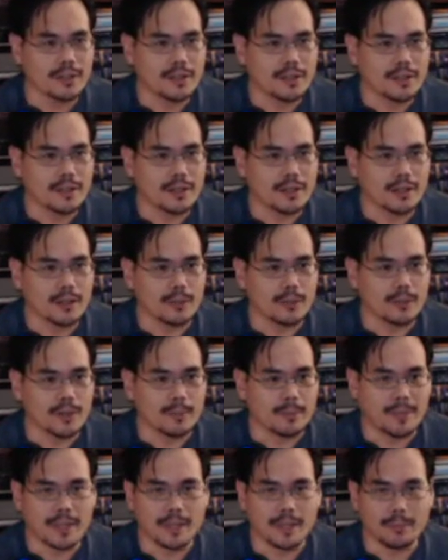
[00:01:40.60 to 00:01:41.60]
uh, when
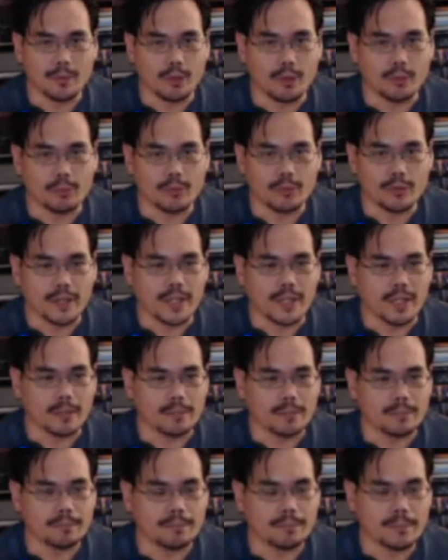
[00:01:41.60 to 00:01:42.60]
I pick up a homebrew
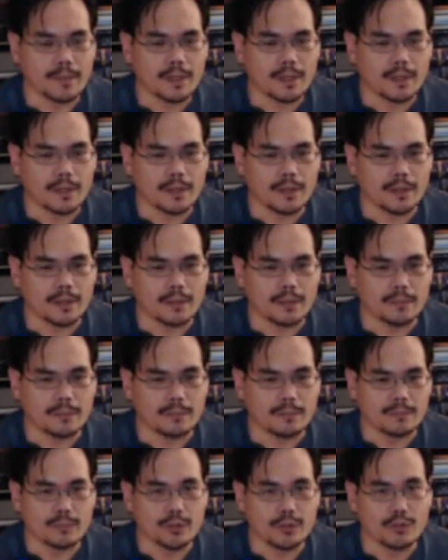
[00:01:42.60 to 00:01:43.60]
game.
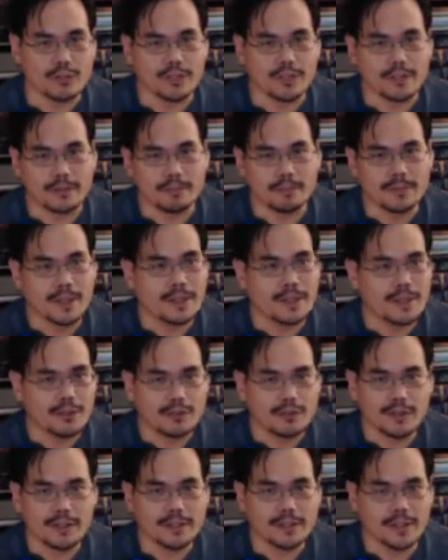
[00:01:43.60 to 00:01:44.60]
Um, usually
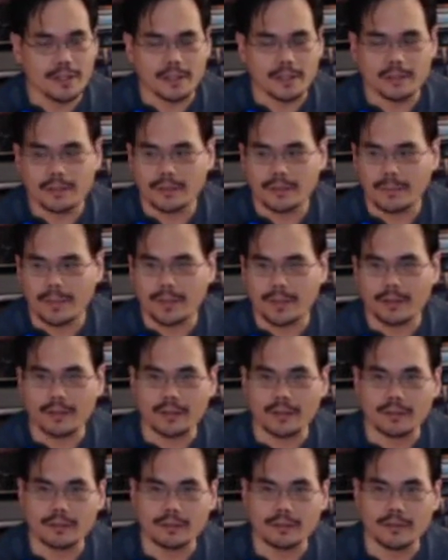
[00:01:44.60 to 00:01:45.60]
3 to 10 depending
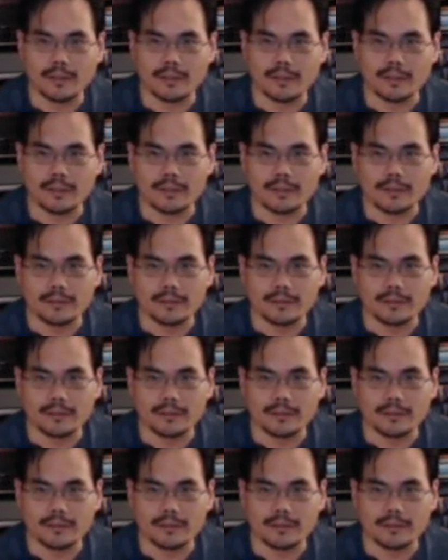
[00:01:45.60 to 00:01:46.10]
on, on